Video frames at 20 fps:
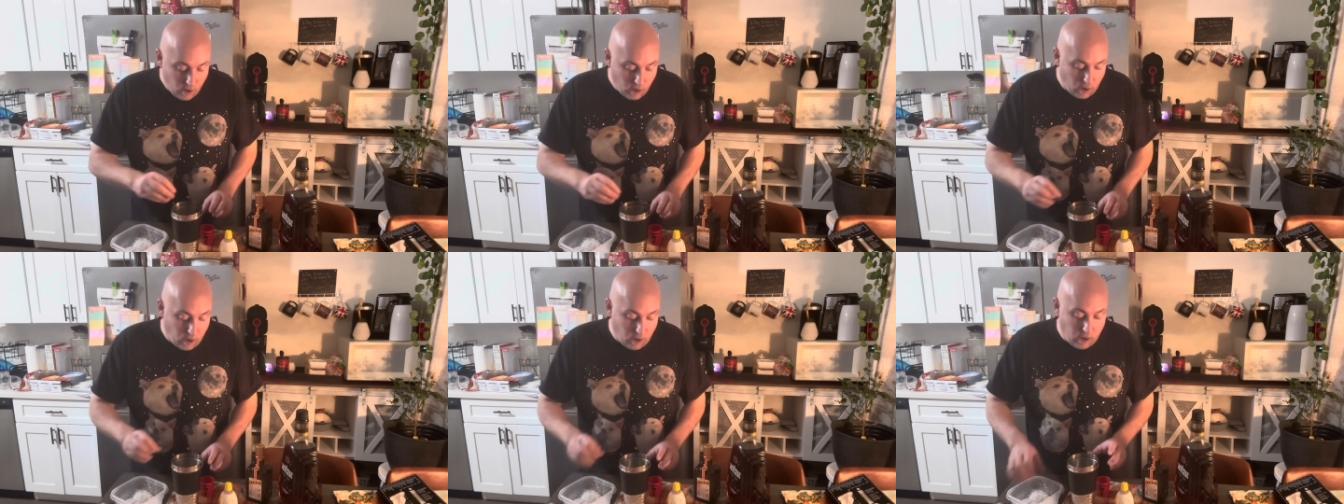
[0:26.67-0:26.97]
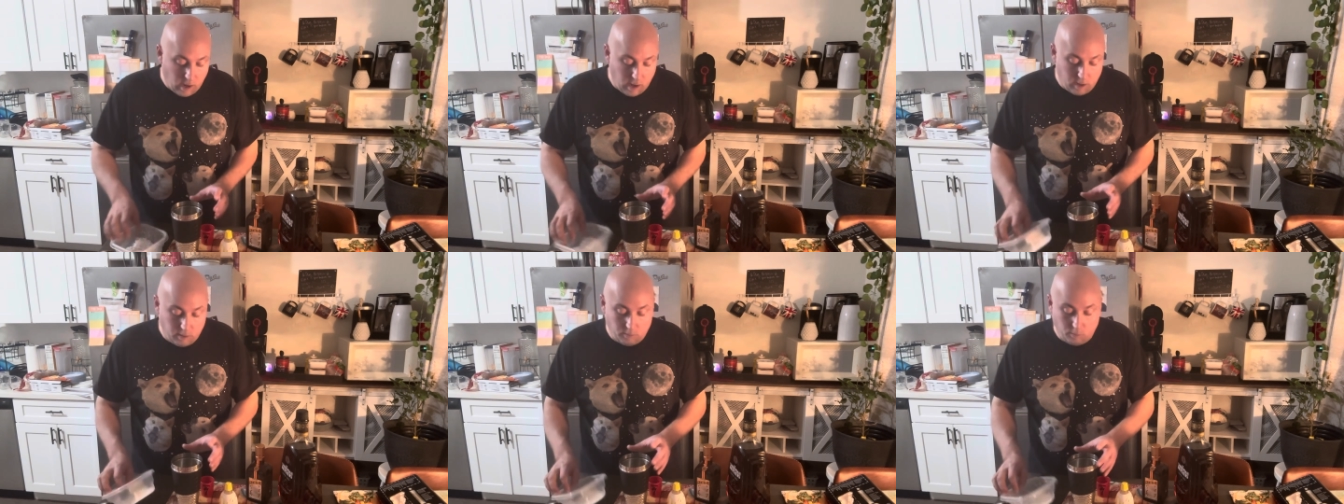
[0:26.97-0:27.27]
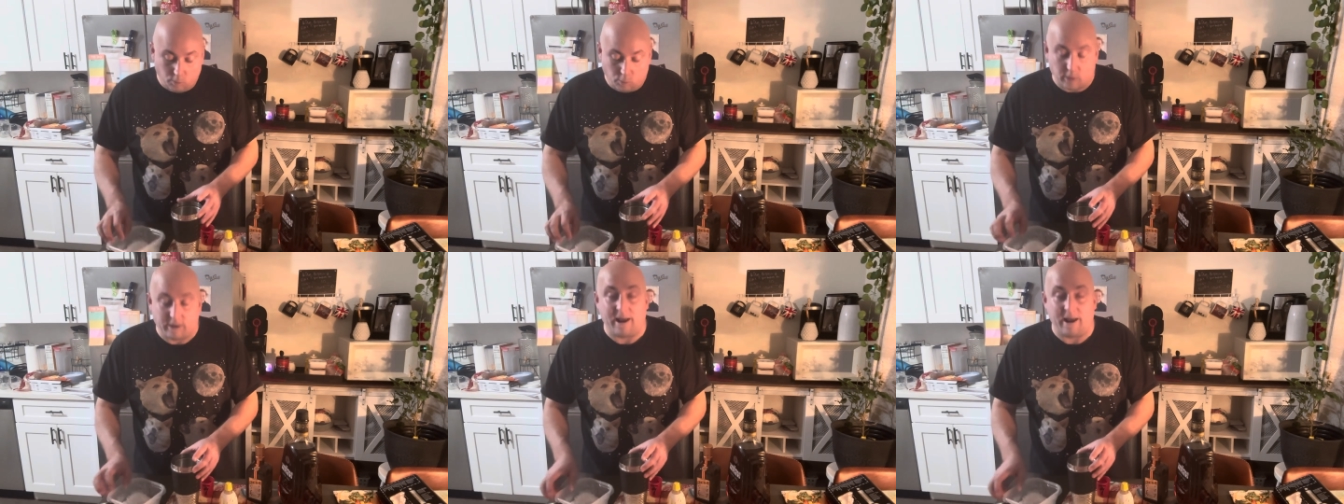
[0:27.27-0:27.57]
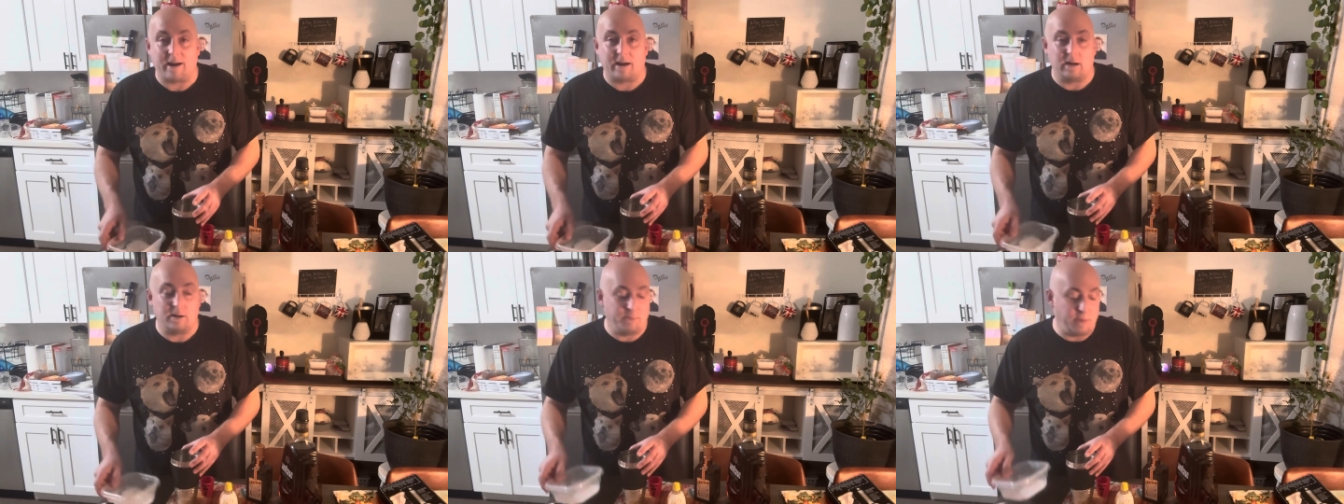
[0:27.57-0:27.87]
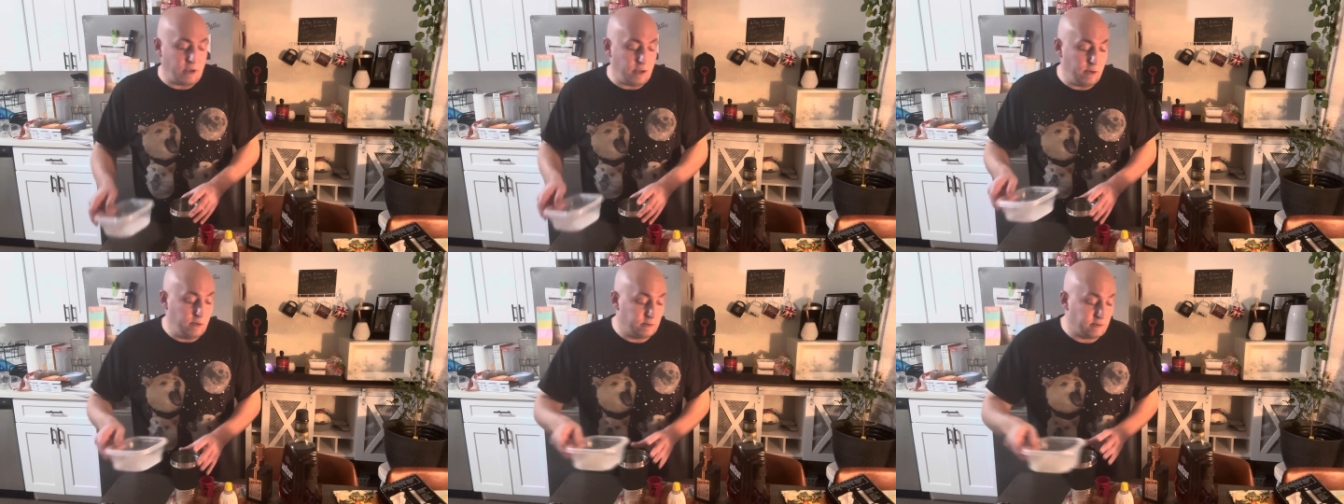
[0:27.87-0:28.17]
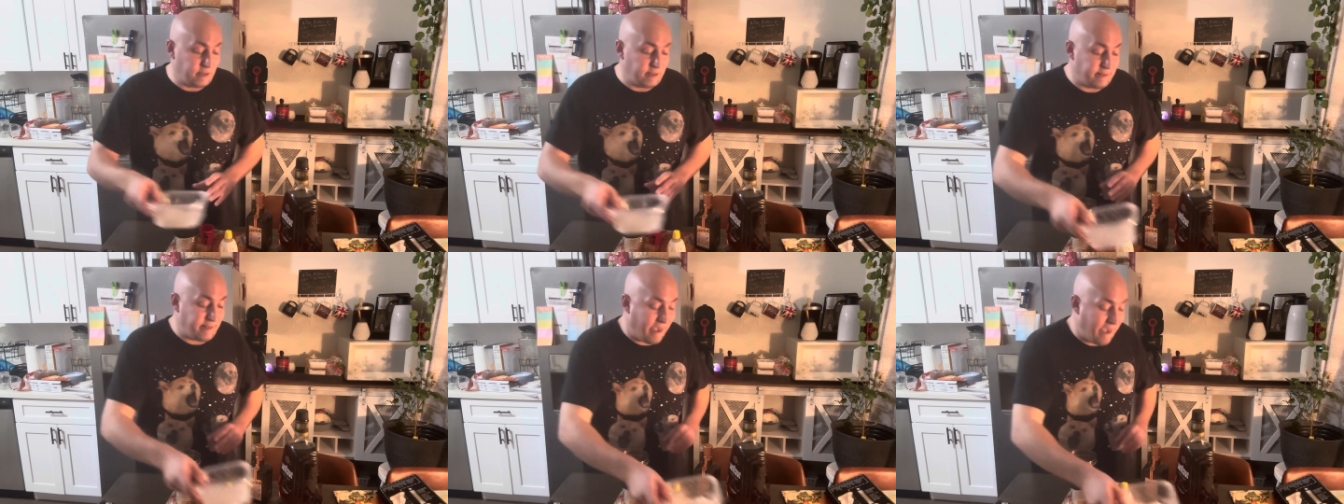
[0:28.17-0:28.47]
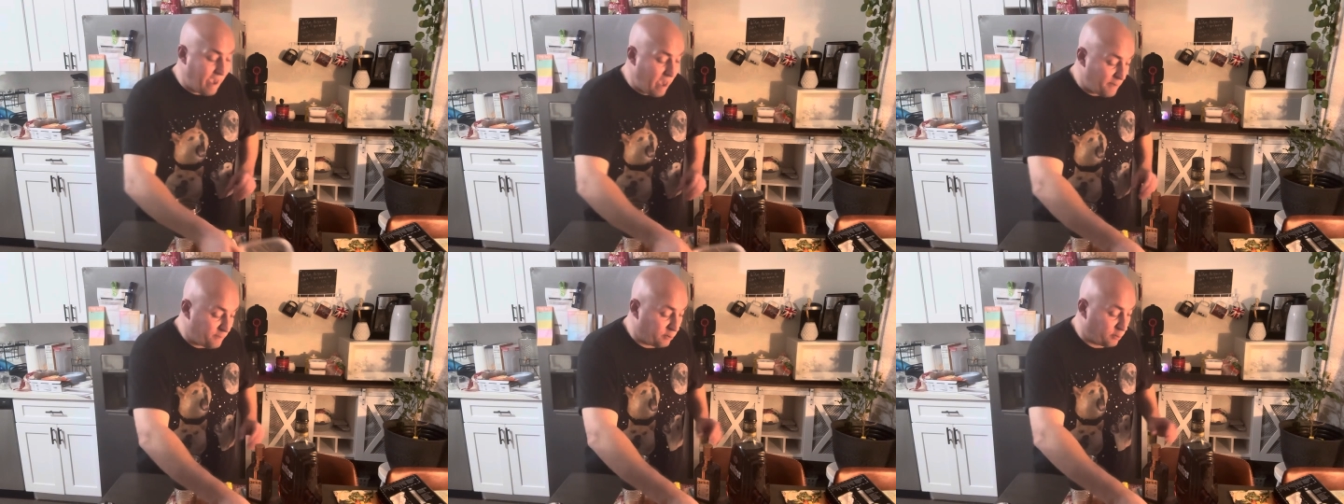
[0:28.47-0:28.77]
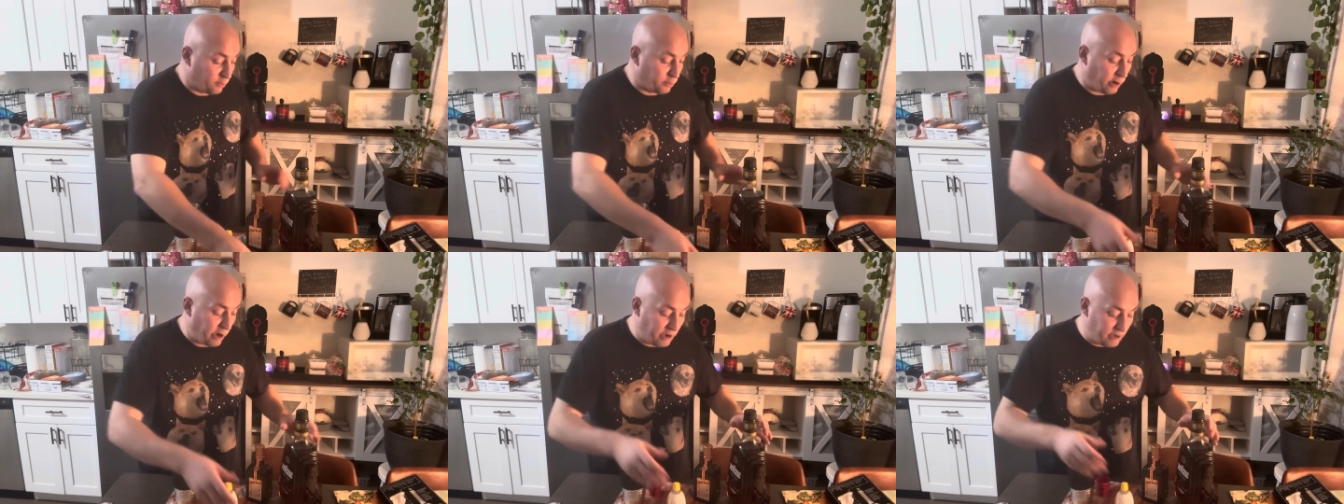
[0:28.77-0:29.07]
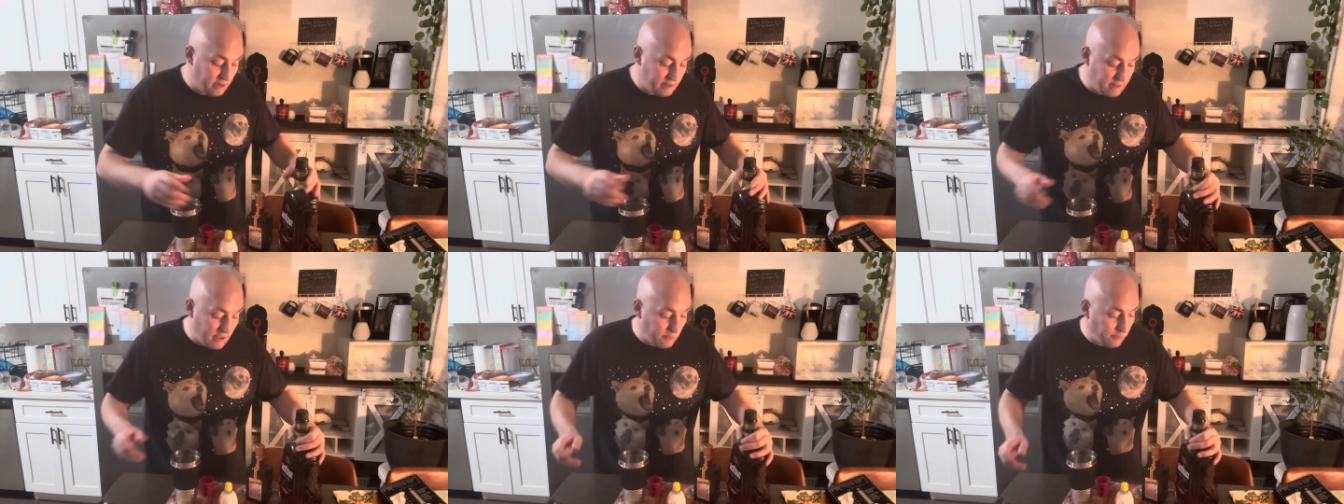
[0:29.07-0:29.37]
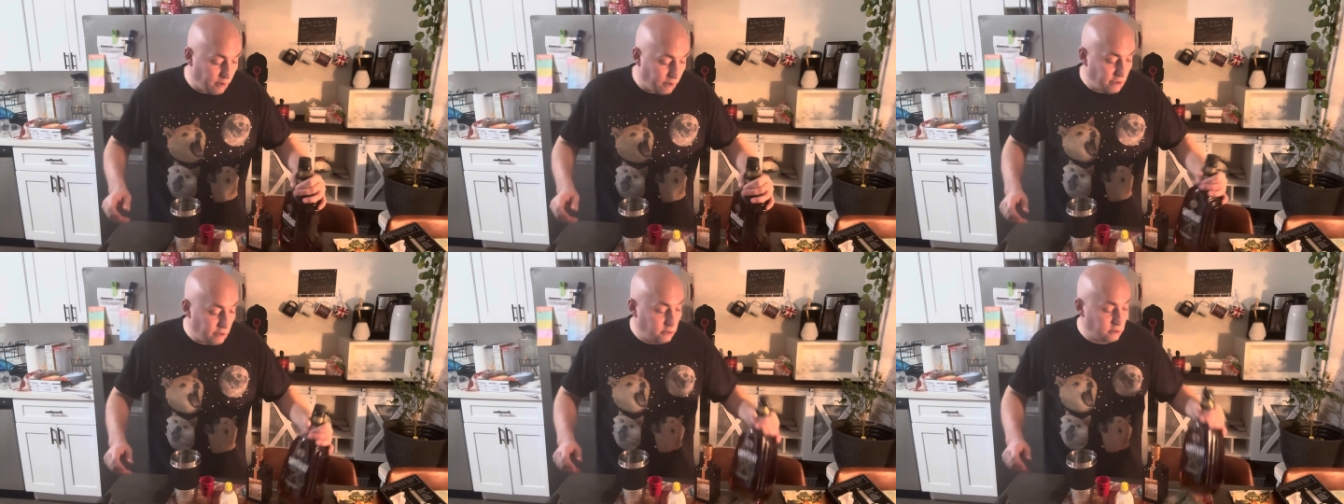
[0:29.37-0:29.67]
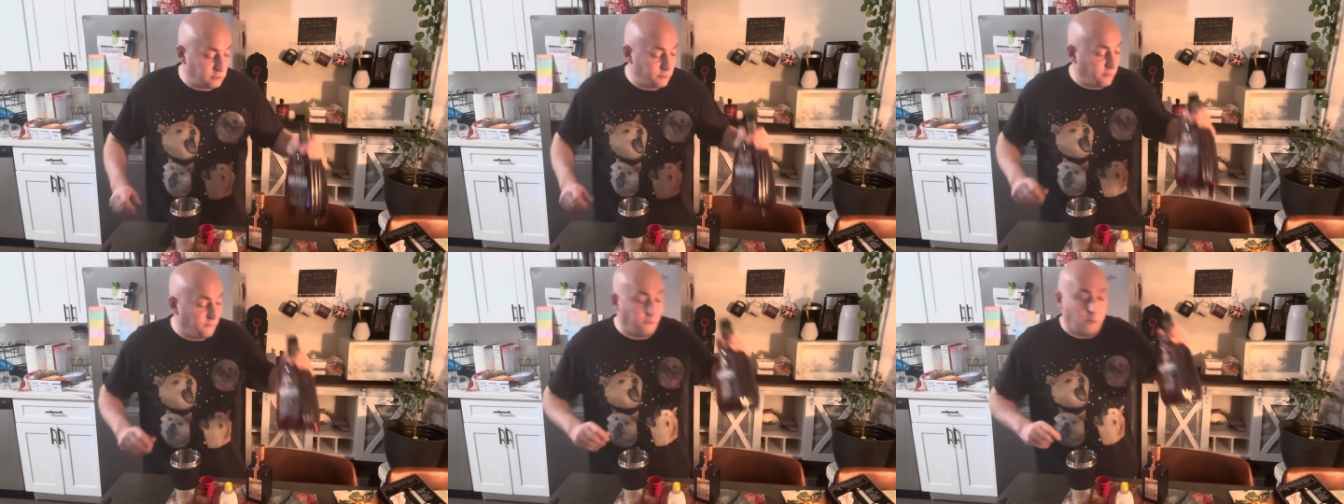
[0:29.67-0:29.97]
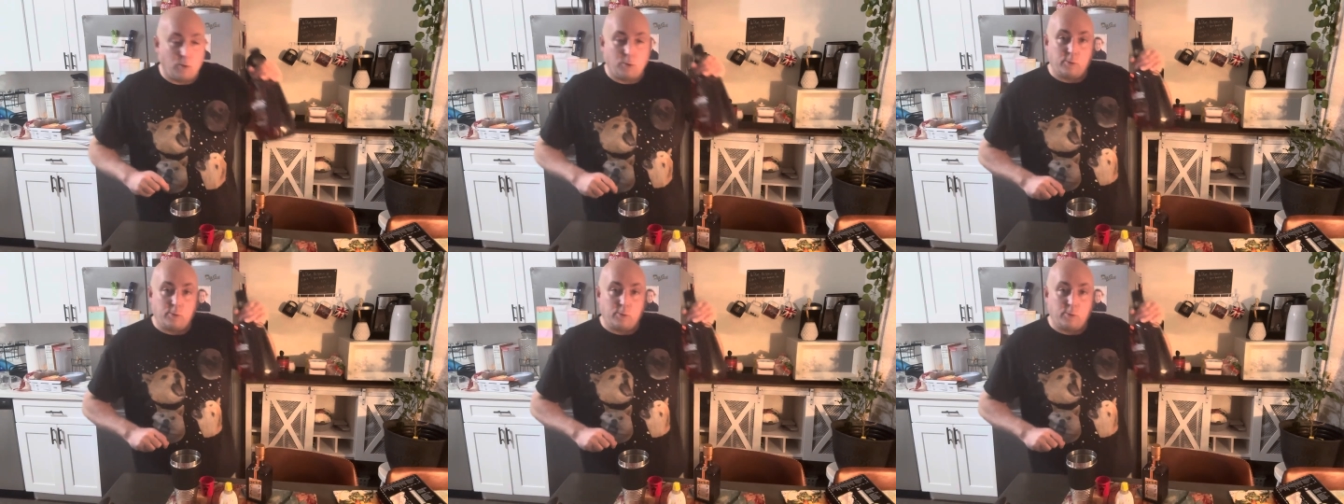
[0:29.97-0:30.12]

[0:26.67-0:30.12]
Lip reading: we're not going to be using the apple brandy that we used before.